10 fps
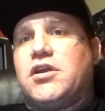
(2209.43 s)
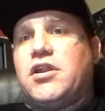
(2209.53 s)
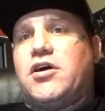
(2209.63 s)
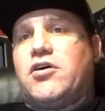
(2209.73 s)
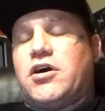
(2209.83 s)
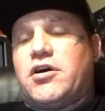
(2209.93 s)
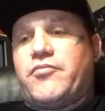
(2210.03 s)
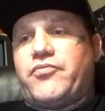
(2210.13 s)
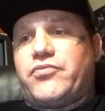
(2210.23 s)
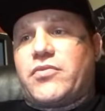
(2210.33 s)

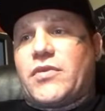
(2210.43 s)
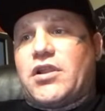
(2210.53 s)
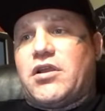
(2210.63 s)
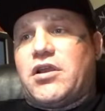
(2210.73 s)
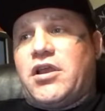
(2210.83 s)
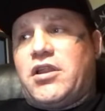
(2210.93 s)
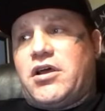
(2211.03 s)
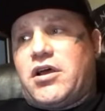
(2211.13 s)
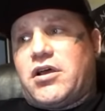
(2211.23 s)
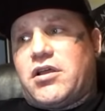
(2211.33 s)
and
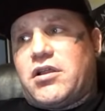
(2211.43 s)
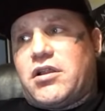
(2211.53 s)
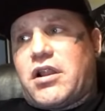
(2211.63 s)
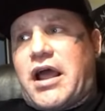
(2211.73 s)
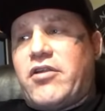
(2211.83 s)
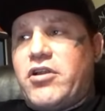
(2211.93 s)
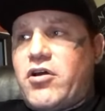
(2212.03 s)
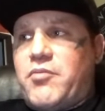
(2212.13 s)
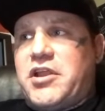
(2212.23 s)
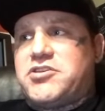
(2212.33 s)
I don't
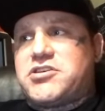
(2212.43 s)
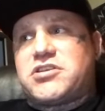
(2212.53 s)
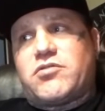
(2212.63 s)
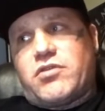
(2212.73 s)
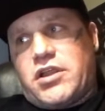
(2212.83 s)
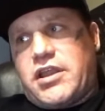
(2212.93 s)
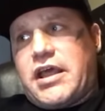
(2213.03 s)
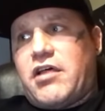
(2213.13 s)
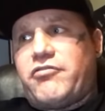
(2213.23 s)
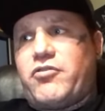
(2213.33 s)
know. I mean, just in
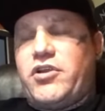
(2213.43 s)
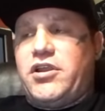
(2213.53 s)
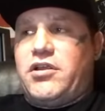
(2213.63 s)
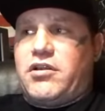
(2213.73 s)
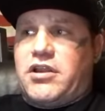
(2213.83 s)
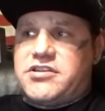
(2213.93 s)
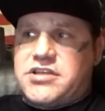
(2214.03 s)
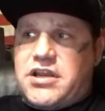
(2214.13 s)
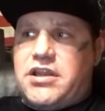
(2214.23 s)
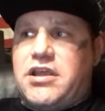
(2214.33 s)
California, in
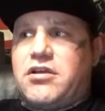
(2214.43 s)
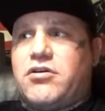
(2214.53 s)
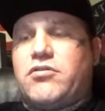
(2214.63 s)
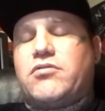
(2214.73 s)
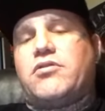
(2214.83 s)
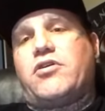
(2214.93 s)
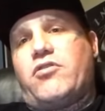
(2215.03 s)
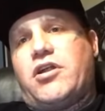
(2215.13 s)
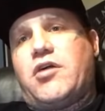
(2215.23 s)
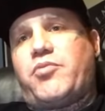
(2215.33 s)
San Diego,
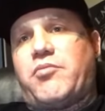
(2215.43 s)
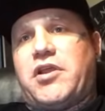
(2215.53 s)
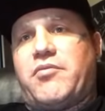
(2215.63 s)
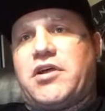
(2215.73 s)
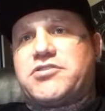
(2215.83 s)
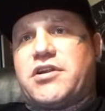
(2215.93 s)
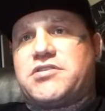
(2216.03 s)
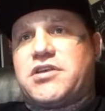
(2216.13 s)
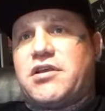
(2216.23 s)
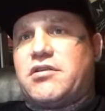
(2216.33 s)
growing up, I mean, I'm not trying
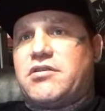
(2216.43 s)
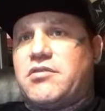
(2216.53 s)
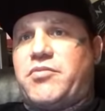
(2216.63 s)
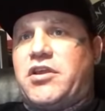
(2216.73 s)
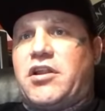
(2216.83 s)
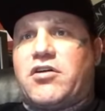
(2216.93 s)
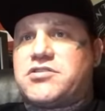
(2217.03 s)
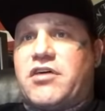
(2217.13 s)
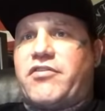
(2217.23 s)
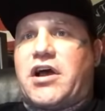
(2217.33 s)
to say get all
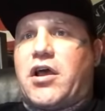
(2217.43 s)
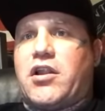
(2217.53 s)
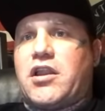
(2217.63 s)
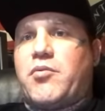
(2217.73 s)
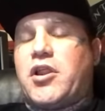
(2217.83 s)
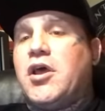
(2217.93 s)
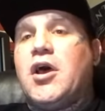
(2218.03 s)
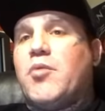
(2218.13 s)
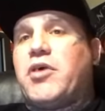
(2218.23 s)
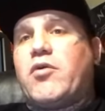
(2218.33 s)
tough guy on anybody,
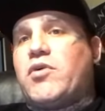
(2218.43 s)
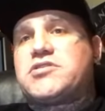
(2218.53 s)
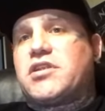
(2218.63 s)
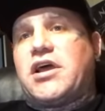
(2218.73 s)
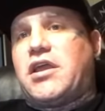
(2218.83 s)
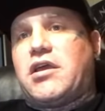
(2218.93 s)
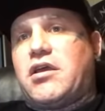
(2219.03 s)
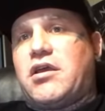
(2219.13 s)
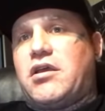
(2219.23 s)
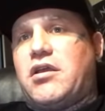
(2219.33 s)
but it wasn't like
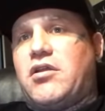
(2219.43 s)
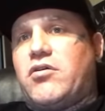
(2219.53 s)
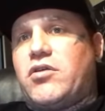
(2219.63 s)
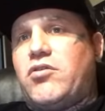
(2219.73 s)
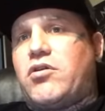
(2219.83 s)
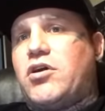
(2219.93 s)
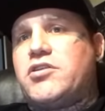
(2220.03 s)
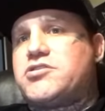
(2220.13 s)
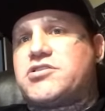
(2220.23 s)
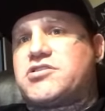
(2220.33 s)
it, you
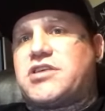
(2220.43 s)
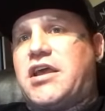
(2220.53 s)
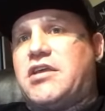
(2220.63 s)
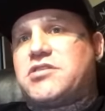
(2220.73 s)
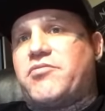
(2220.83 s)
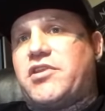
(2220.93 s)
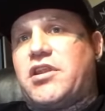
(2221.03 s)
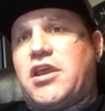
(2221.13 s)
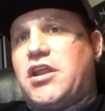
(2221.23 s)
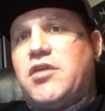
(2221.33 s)
couldn't just say
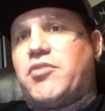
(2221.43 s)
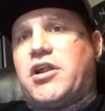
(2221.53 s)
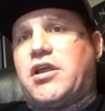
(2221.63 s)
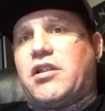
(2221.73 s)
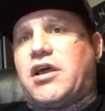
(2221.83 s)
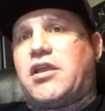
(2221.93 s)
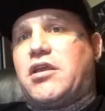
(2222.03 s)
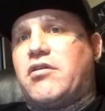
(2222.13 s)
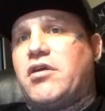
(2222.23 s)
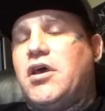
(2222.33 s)
something to anybody. Like,
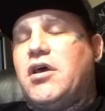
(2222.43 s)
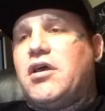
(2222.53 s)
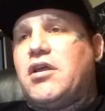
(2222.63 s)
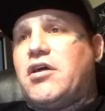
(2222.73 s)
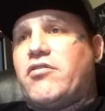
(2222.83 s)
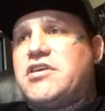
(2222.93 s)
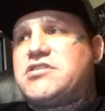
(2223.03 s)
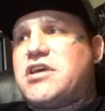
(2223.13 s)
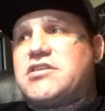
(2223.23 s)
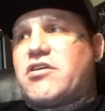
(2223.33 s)

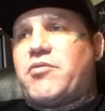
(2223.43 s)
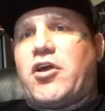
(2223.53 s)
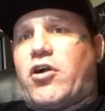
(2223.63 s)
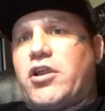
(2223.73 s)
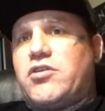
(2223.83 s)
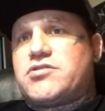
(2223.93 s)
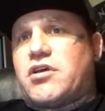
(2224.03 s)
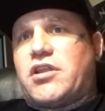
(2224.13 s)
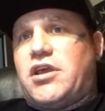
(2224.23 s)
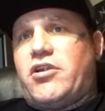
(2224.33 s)
these days everybody argues
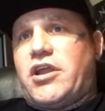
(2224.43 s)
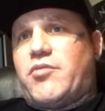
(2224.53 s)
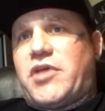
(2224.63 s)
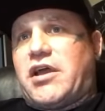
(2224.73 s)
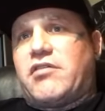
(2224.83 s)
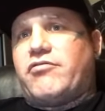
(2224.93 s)
on the internet back